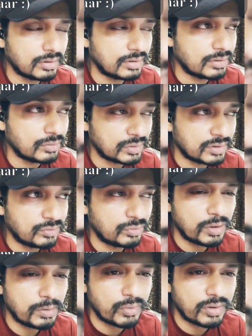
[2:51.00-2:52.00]
using a
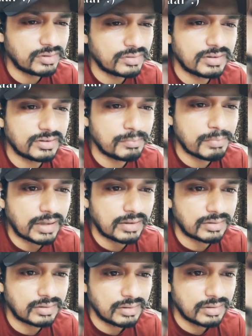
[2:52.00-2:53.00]
story point, it doesn't
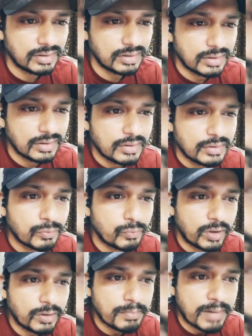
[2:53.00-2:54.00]
matter. So
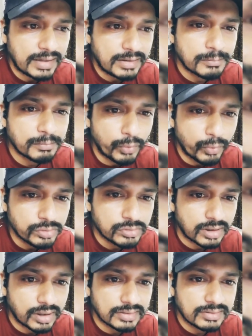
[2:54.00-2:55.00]
what matter
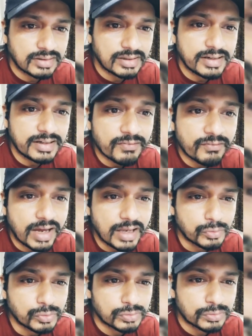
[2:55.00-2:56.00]
most are the relative
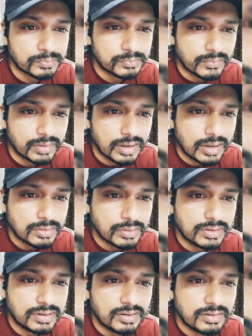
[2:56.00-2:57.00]
values. So
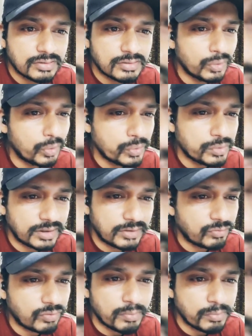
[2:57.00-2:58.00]
there is no set
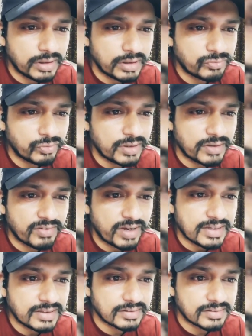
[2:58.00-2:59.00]
formulas for
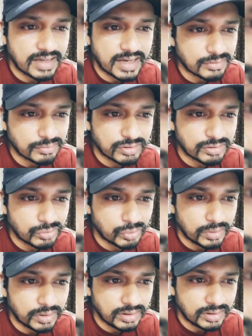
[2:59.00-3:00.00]
defining the size of the
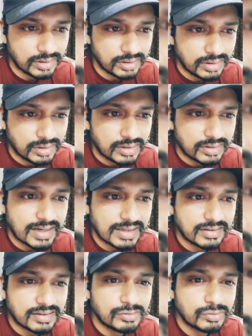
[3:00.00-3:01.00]
story. Rather, a